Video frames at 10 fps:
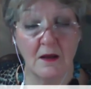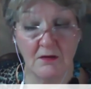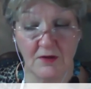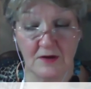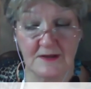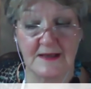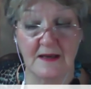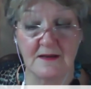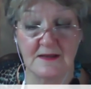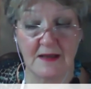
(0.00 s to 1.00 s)
thursday
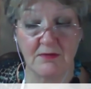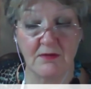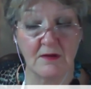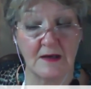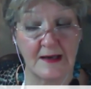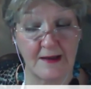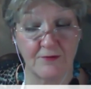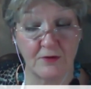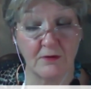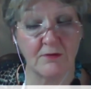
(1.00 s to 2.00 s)
and 10th and
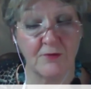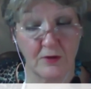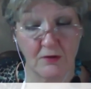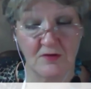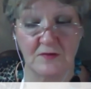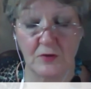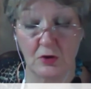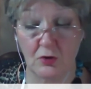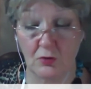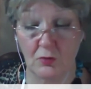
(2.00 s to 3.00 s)
11th for those of you
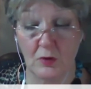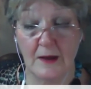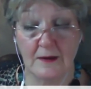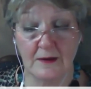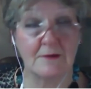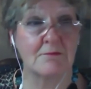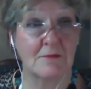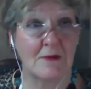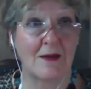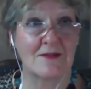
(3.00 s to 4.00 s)
who can
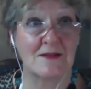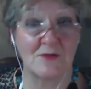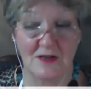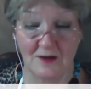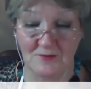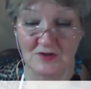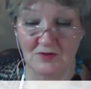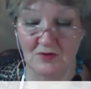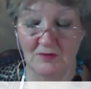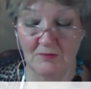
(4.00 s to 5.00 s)
have some time to
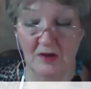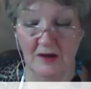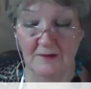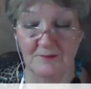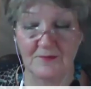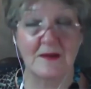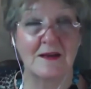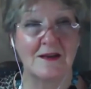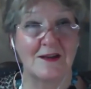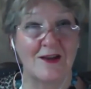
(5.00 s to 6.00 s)
um,
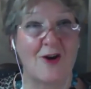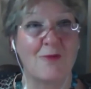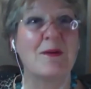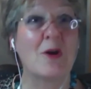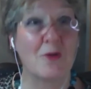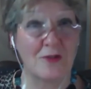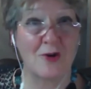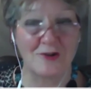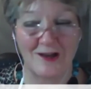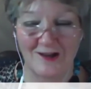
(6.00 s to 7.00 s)
be on the
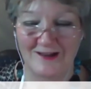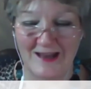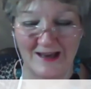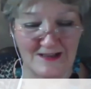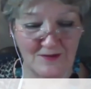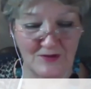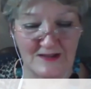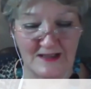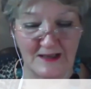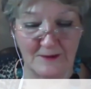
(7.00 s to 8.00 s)
online
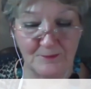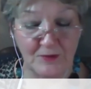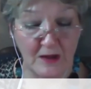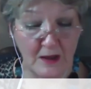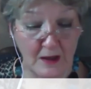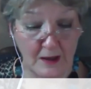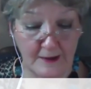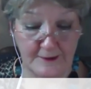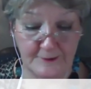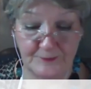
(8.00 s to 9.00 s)
activity.
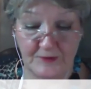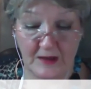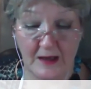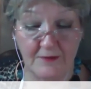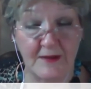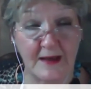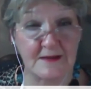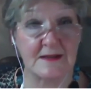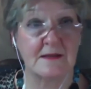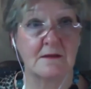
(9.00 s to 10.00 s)
Um, and
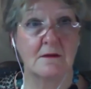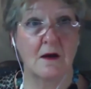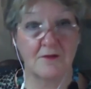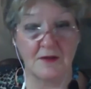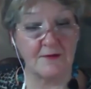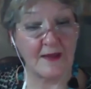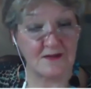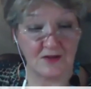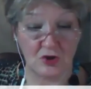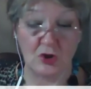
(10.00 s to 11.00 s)
that's, I think
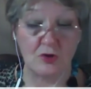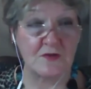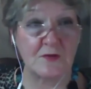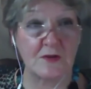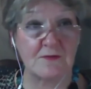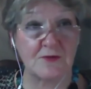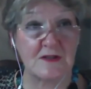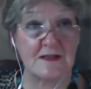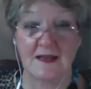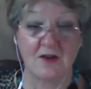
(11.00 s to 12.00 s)
that's the news for, for
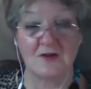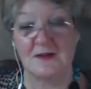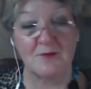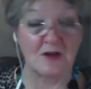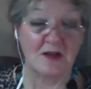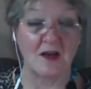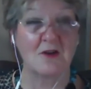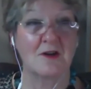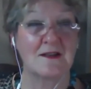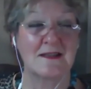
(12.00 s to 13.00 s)
today because I'm going to go
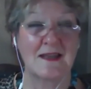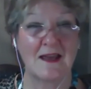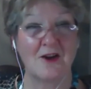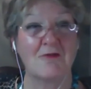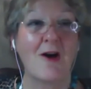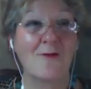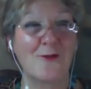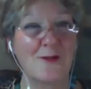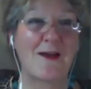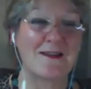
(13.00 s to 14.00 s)
and say hurrah for
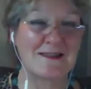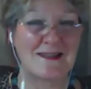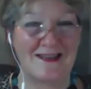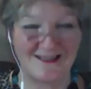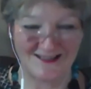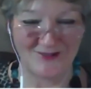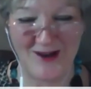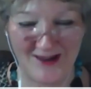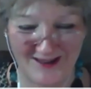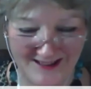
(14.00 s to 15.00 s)
the vaccine
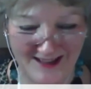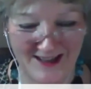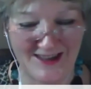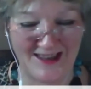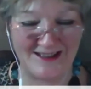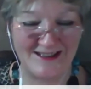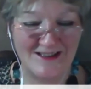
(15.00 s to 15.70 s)
away again.